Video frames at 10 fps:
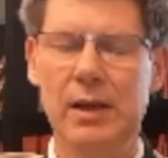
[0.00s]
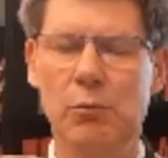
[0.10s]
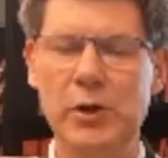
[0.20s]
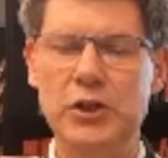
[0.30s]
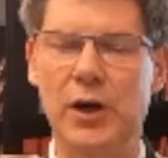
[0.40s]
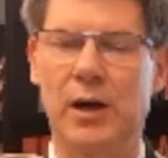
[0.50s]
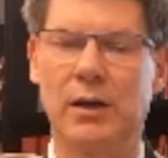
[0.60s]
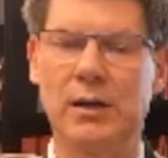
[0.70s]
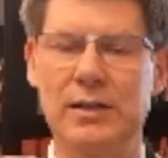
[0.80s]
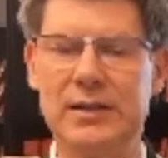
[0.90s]
which
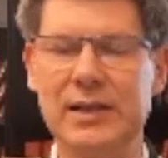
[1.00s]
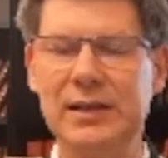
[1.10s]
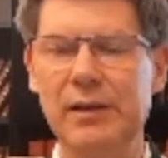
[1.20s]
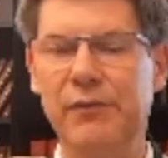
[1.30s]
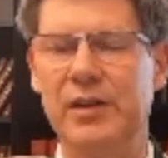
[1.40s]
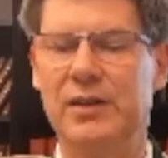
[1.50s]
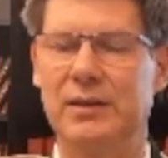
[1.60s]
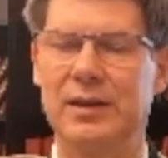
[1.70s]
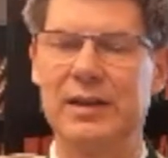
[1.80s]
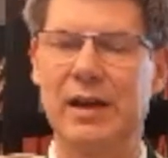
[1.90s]
are
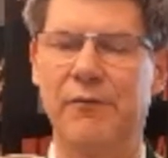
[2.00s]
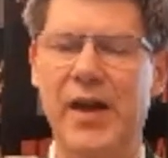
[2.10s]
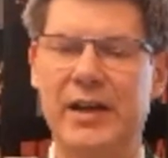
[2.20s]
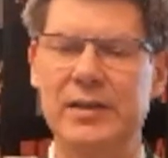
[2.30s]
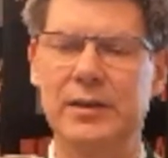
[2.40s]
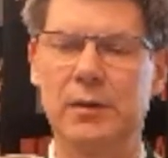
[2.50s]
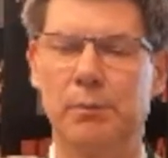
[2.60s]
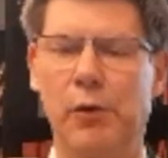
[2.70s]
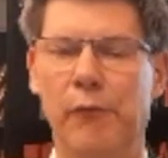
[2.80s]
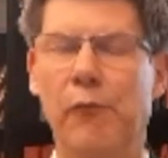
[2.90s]
significantly affecting the
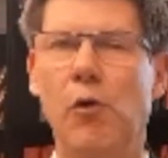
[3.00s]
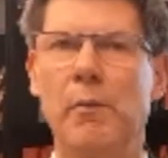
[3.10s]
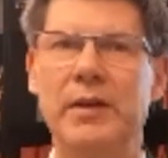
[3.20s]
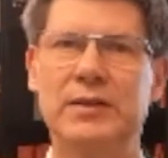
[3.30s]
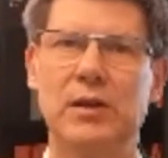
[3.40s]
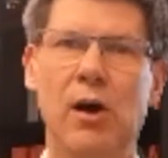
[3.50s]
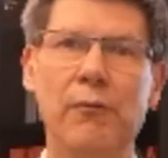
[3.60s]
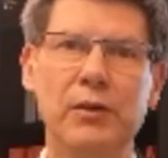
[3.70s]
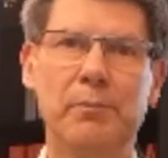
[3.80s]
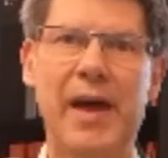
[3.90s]
performance
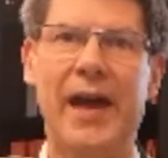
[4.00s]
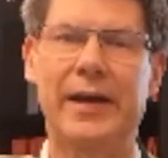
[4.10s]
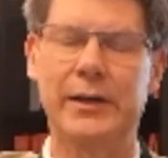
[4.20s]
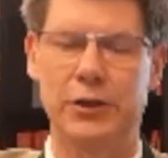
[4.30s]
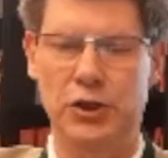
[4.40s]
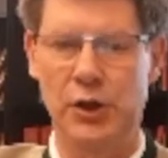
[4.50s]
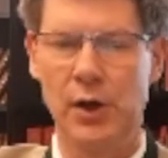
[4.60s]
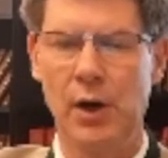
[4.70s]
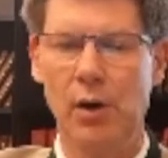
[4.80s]
of the package